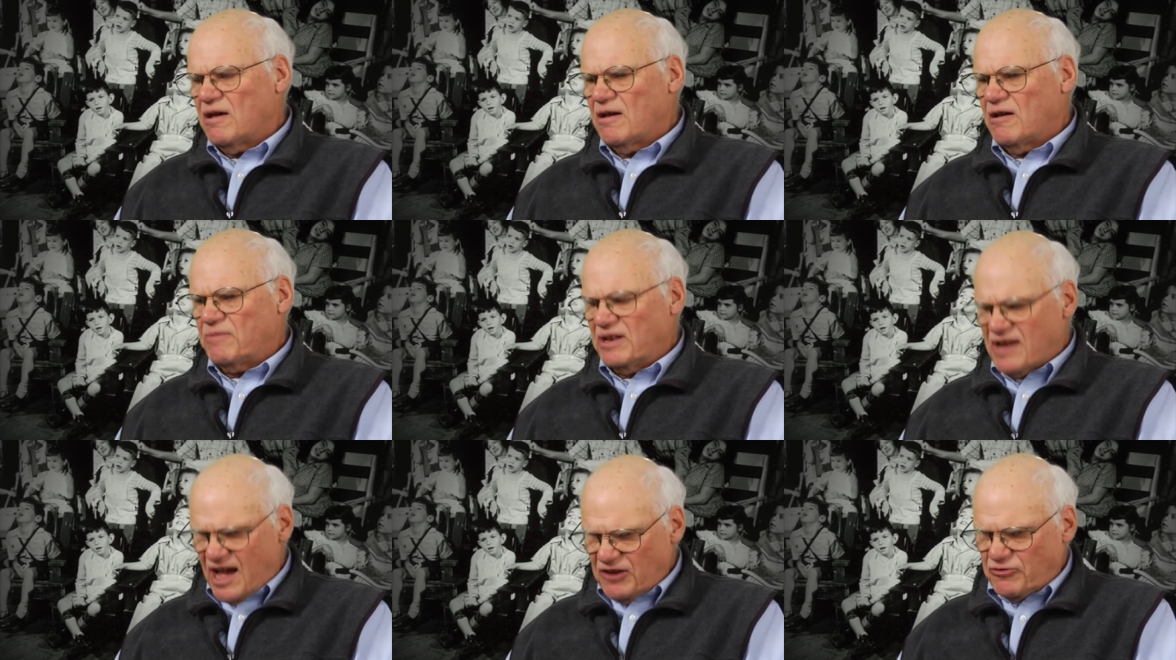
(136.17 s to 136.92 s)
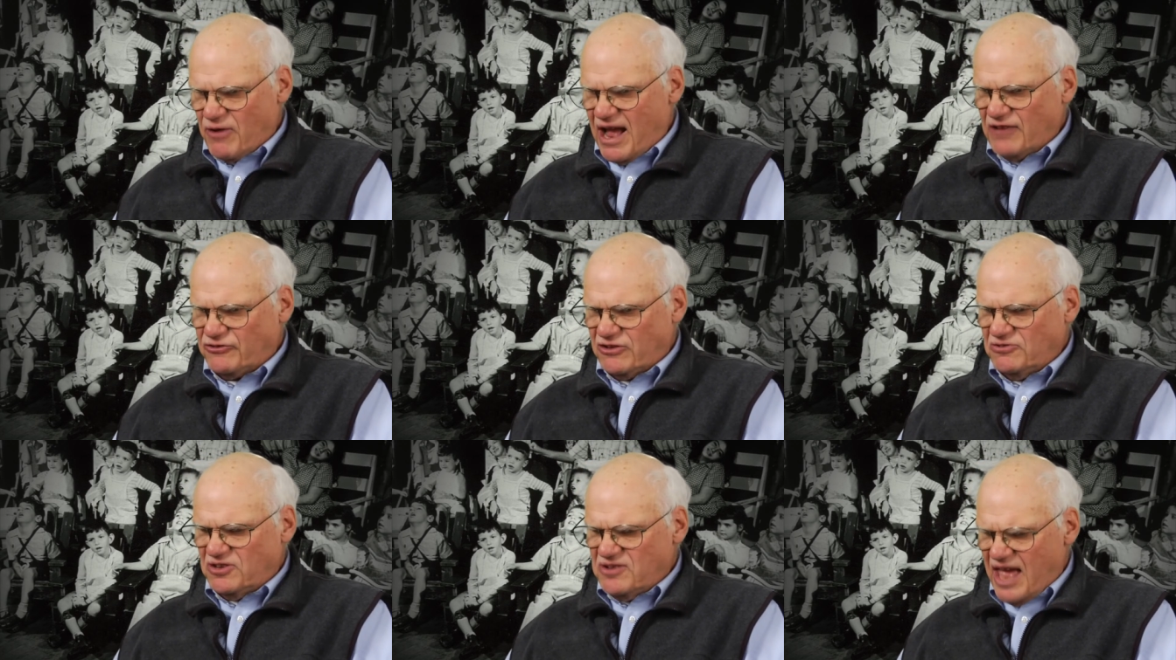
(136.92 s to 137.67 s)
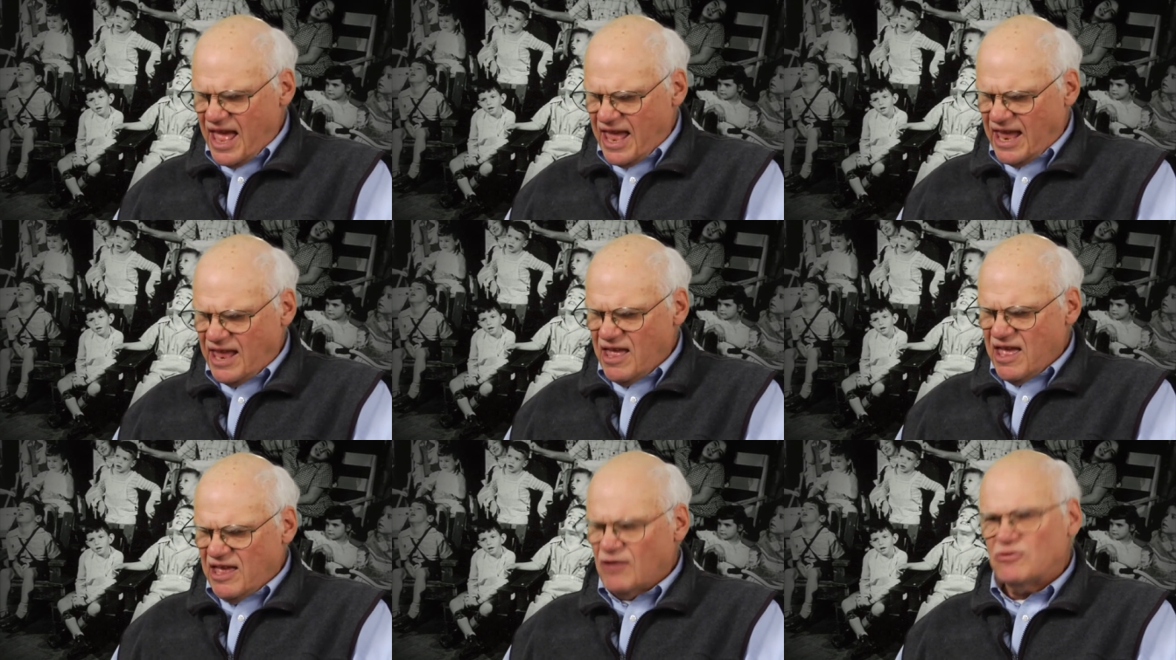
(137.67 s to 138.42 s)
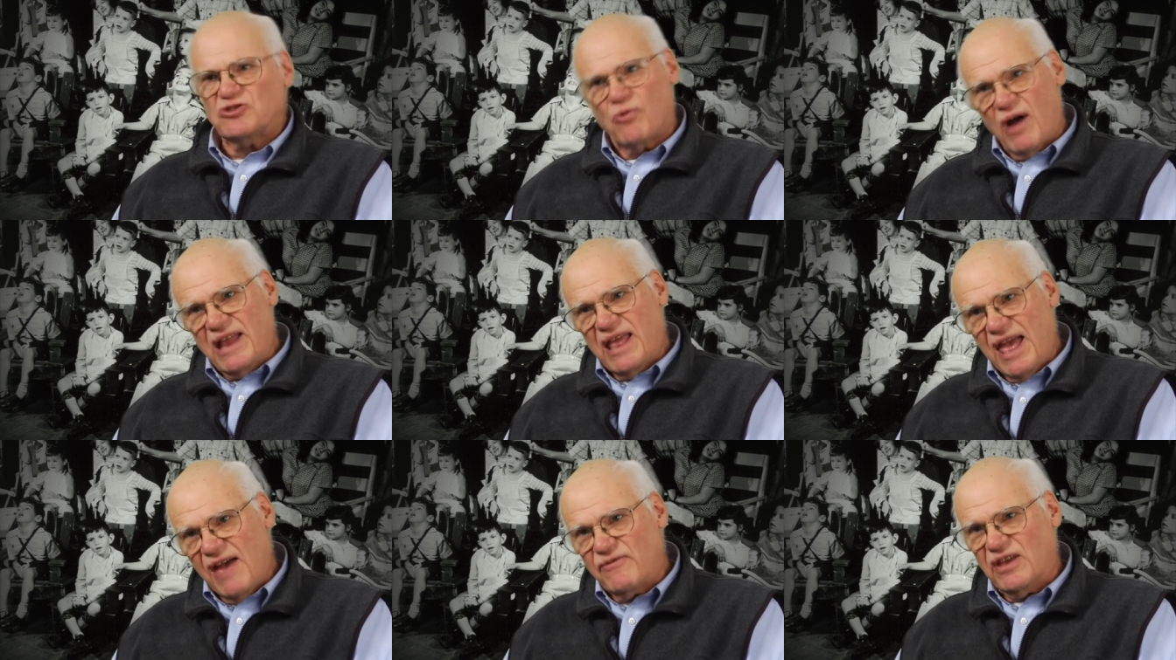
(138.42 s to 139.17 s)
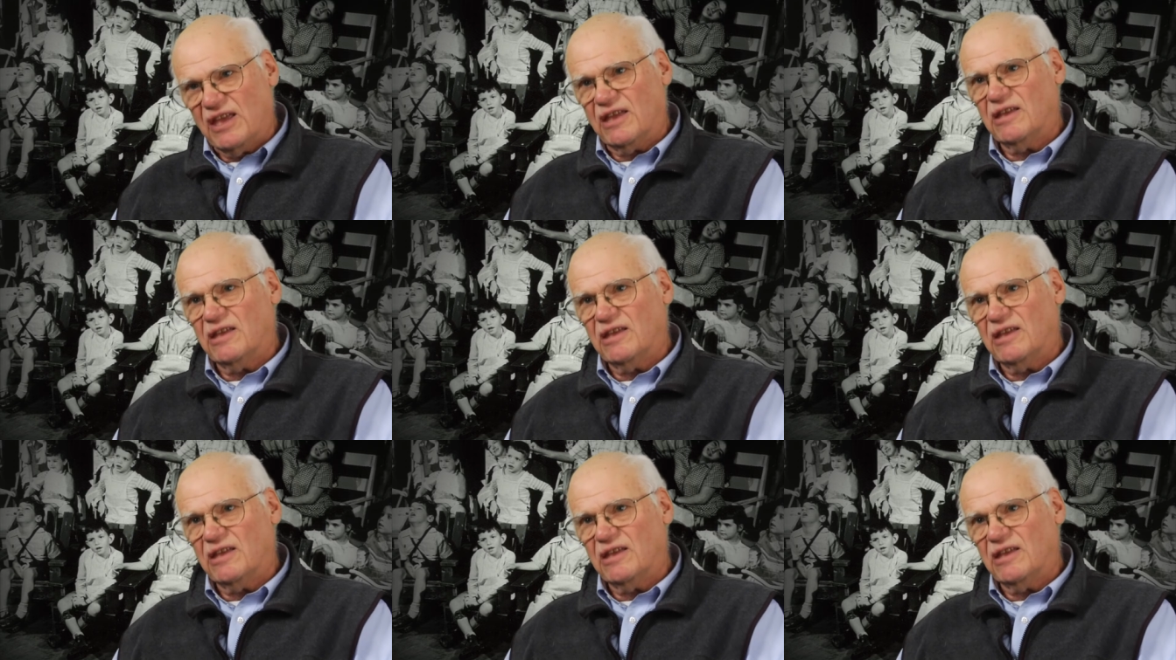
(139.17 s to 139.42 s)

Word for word: um, in contrast to today, it was quite heavy.